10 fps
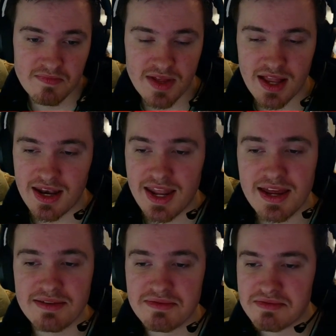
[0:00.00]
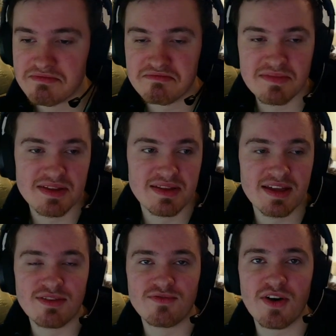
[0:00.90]
let
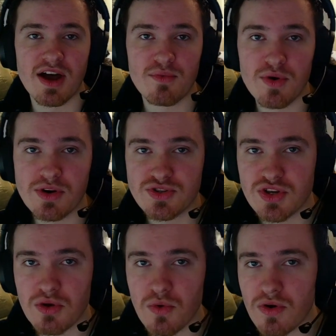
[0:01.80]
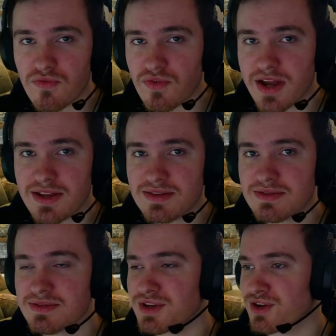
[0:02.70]
the fireworks go off. Let
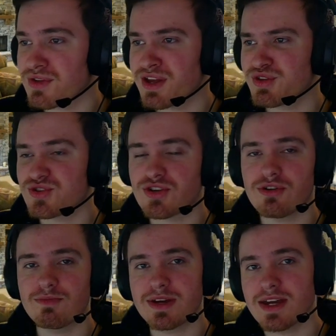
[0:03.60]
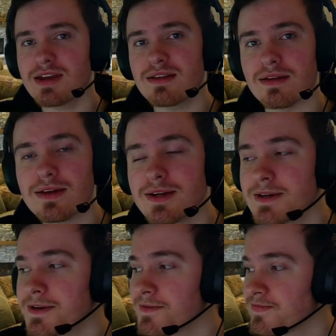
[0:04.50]
the show begin.
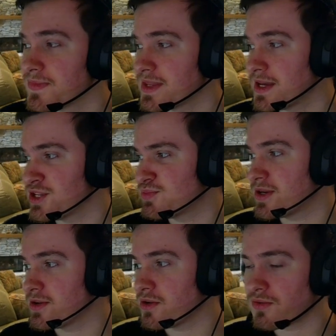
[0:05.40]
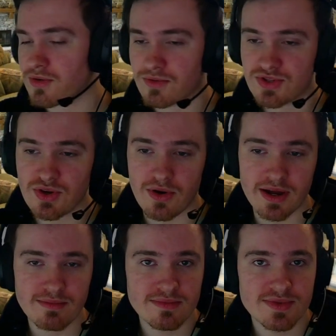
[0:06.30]
It's been a long
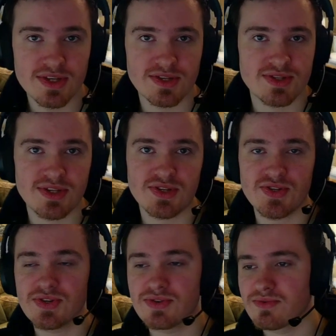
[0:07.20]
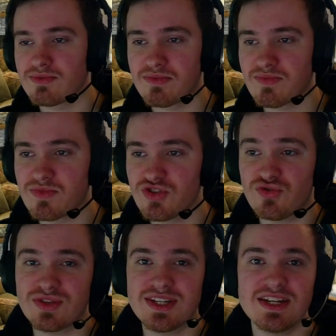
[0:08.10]
time since this
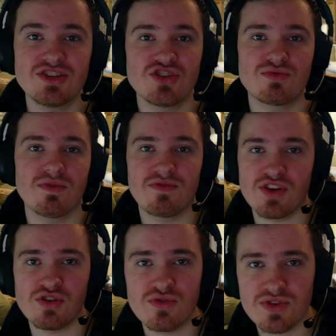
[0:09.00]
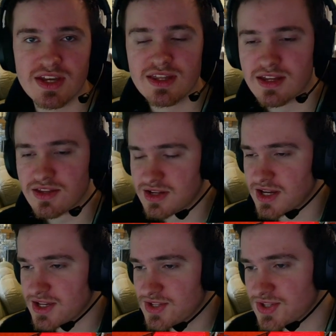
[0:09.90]
strategic review thing that the
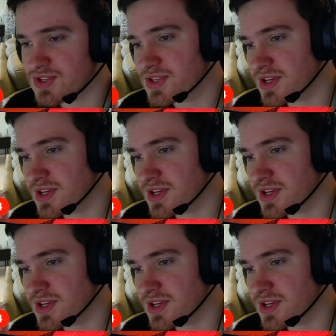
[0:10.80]
Glazers